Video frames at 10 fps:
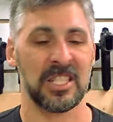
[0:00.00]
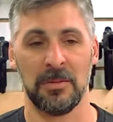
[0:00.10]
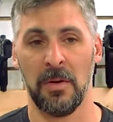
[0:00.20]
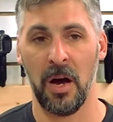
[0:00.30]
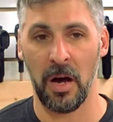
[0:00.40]

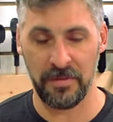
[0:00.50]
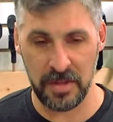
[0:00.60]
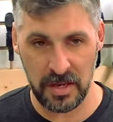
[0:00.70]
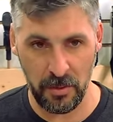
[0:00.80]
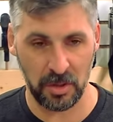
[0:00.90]
some of
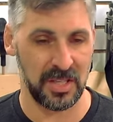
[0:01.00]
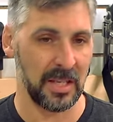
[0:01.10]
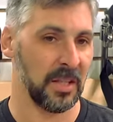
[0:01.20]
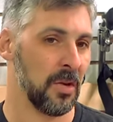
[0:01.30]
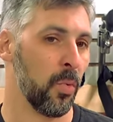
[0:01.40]
the most
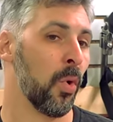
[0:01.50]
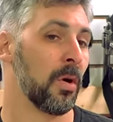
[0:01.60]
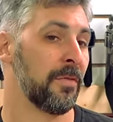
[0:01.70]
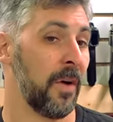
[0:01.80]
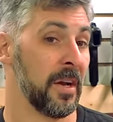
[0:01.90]
elite
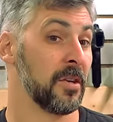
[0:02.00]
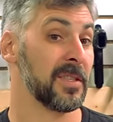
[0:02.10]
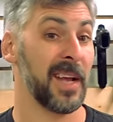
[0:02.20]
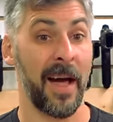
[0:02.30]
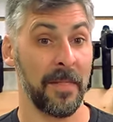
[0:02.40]
war
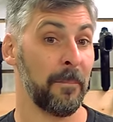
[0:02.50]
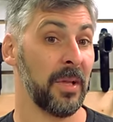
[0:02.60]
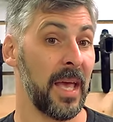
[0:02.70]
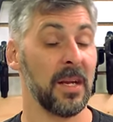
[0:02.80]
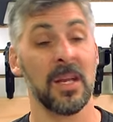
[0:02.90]
fighters on the
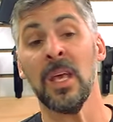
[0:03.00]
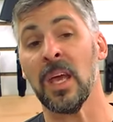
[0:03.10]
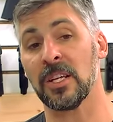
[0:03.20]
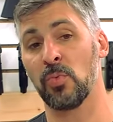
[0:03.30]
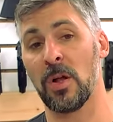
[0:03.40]
planet,
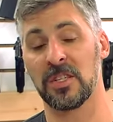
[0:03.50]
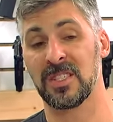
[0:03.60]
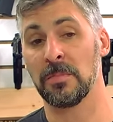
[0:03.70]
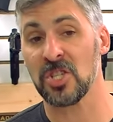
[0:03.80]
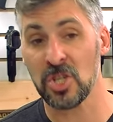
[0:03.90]
as well as
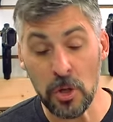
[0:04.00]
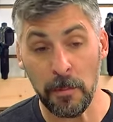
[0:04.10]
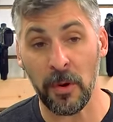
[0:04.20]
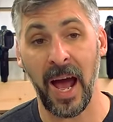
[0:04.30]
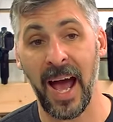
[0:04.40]
some
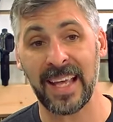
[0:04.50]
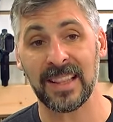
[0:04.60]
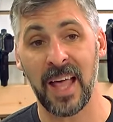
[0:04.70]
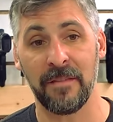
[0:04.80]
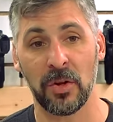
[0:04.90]
super high
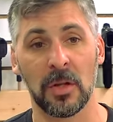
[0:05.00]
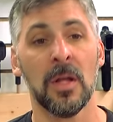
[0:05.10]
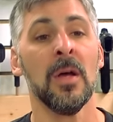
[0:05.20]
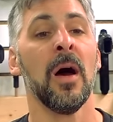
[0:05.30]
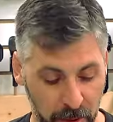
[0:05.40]
level
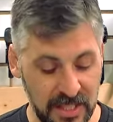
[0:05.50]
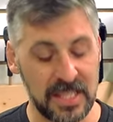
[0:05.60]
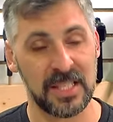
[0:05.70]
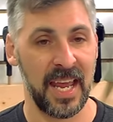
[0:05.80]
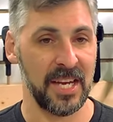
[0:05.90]

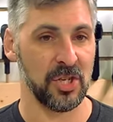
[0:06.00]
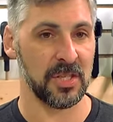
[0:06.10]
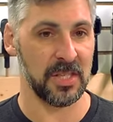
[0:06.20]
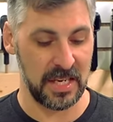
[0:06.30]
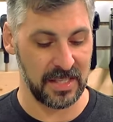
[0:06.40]
police
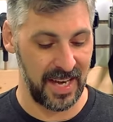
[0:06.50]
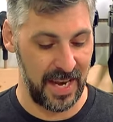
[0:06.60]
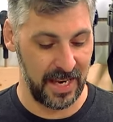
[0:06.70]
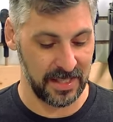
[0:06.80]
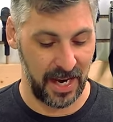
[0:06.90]
agencies and
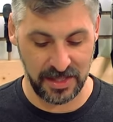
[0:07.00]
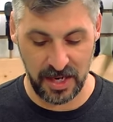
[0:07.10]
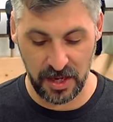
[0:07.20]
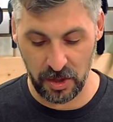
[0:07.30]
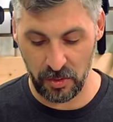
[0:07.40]

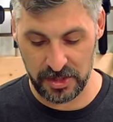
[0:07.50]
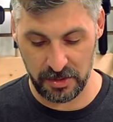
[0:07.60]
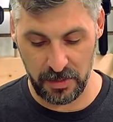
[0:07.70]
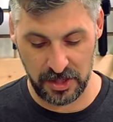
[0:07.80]
anti-terrorism